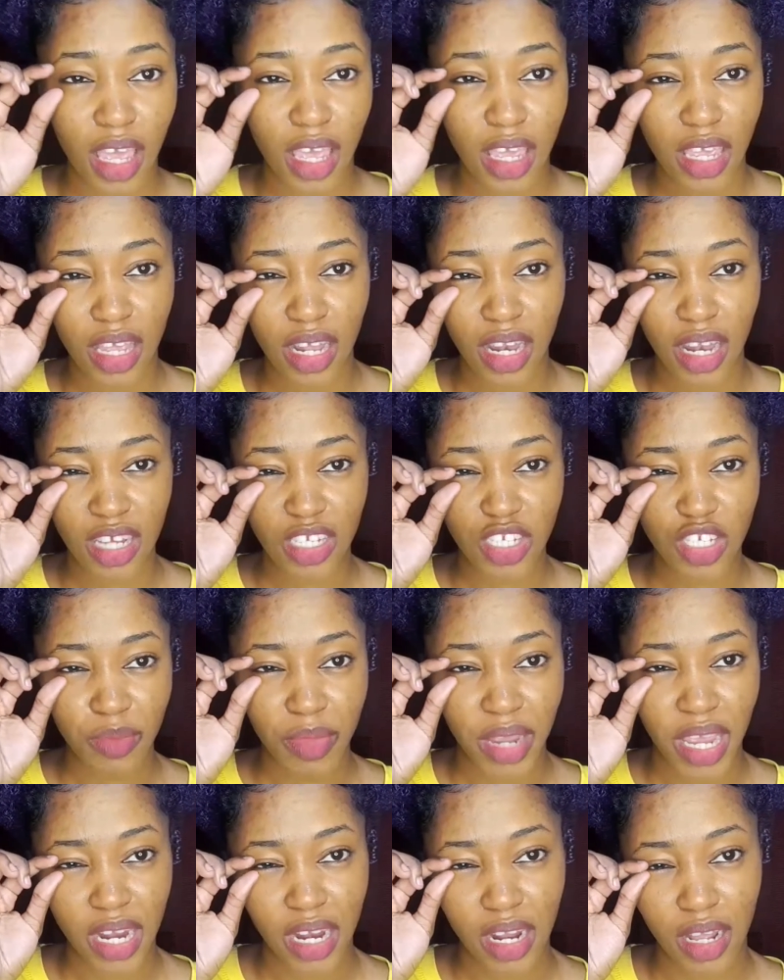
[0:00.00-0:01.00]
Your lash
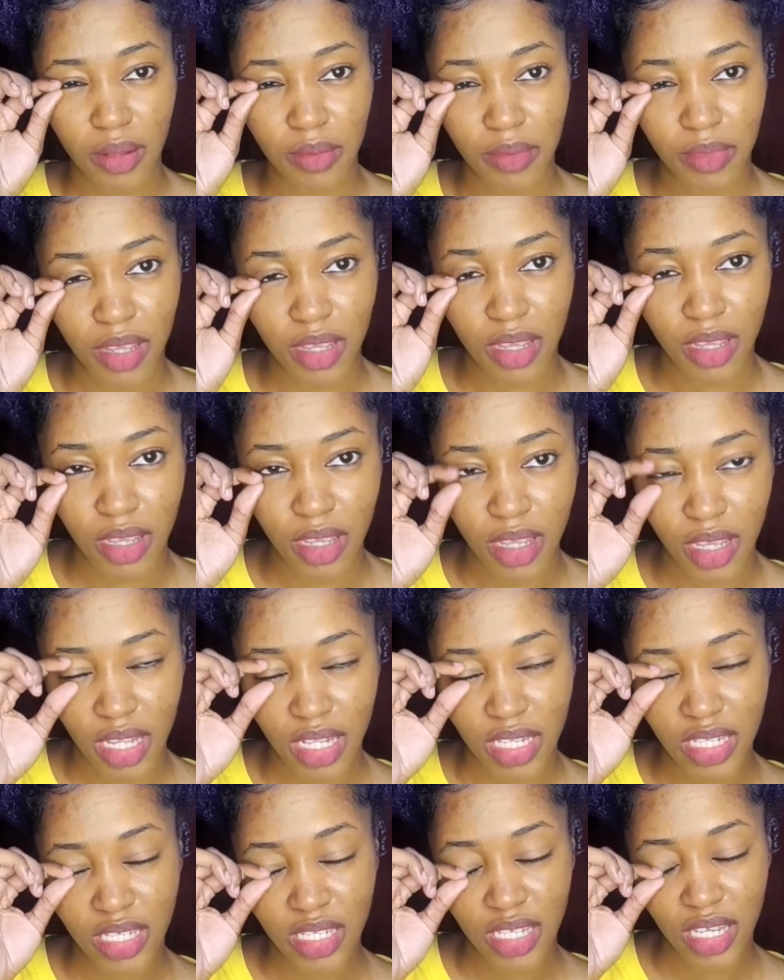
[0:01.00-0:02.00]
might not be in
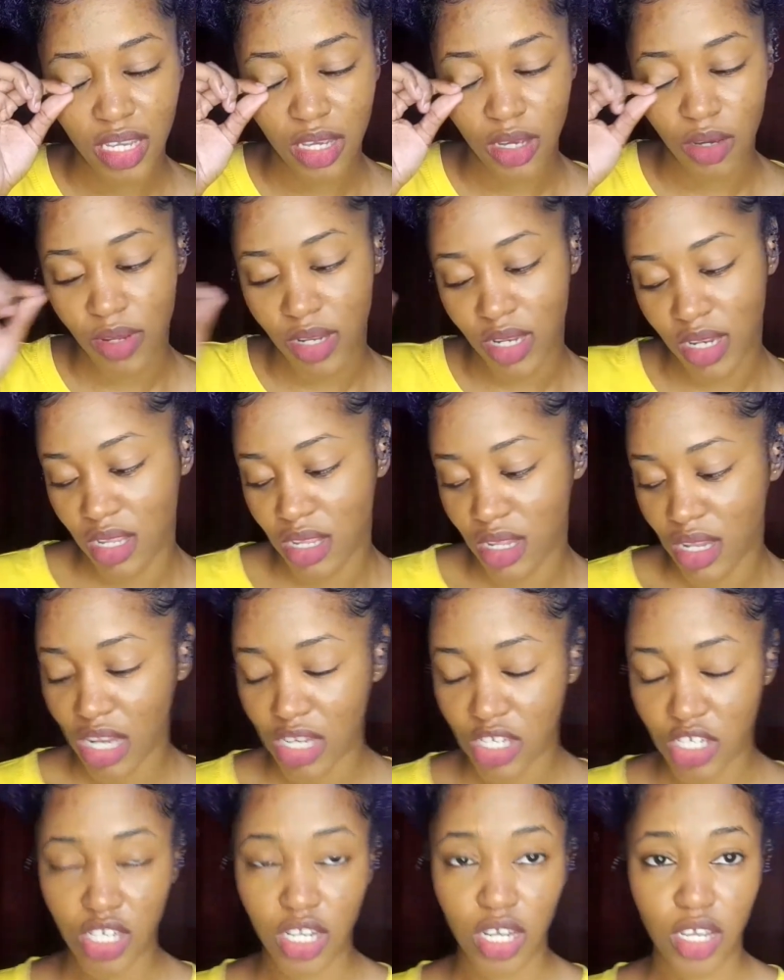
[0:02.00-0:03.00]
sync with the
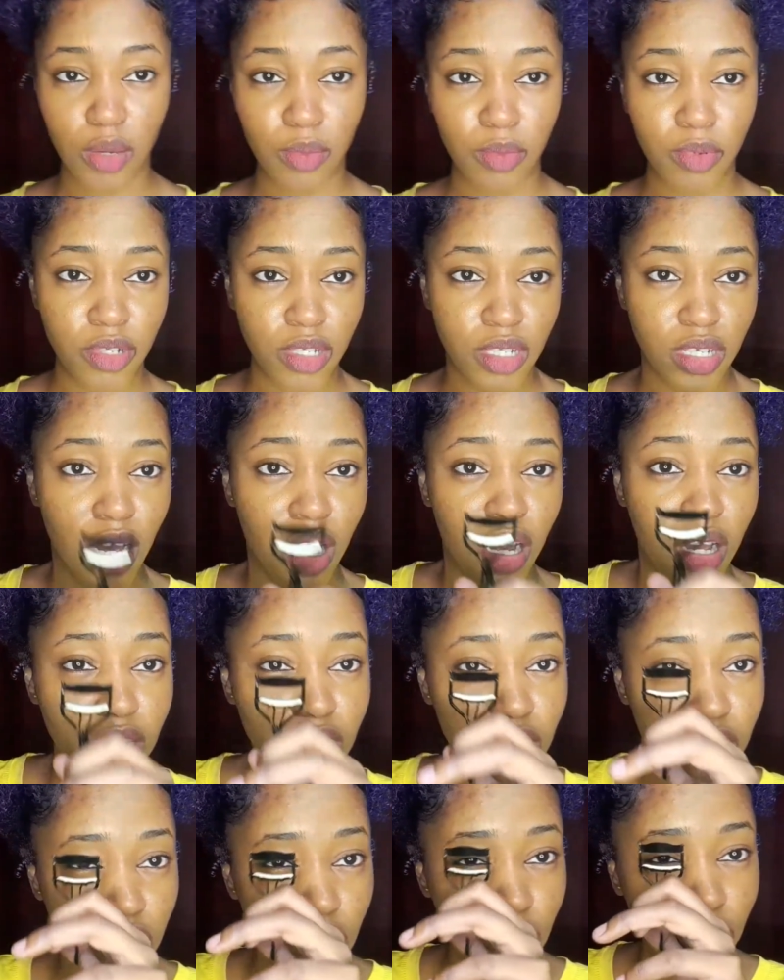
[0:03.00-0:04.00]
lash that you put on,
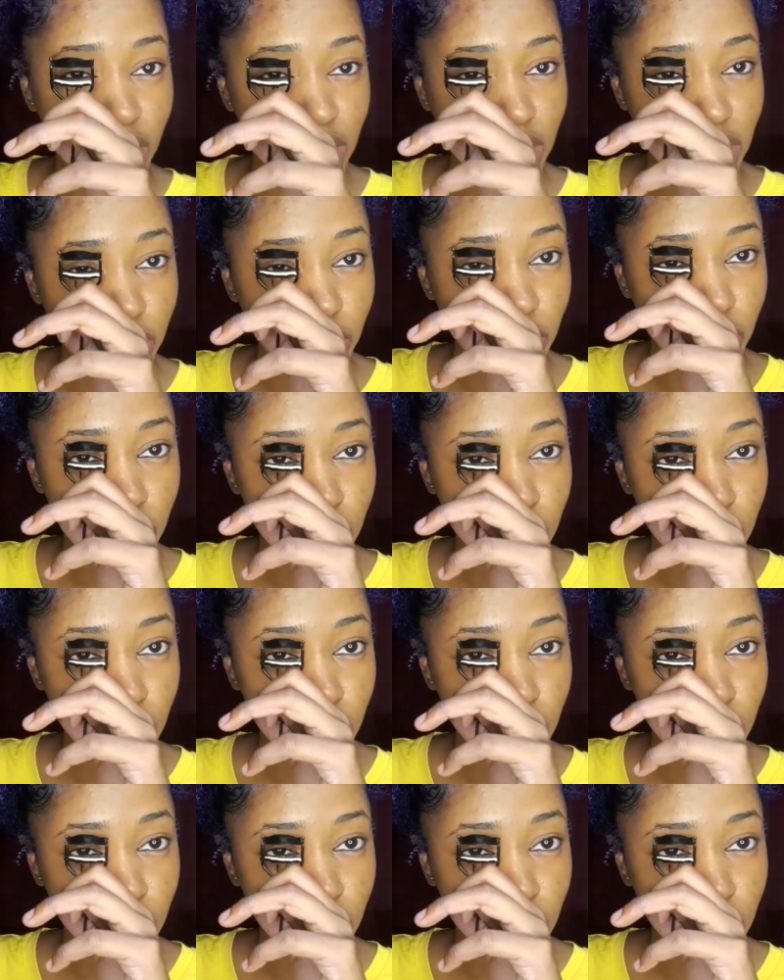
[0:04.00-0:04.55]
so you want to